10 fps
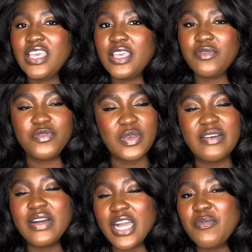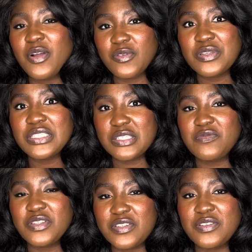if you ever come across this
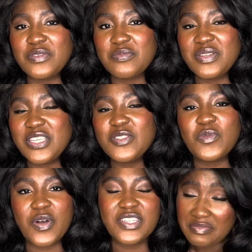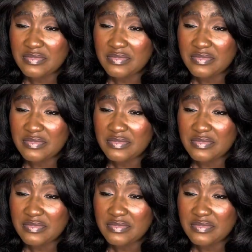video, please watch.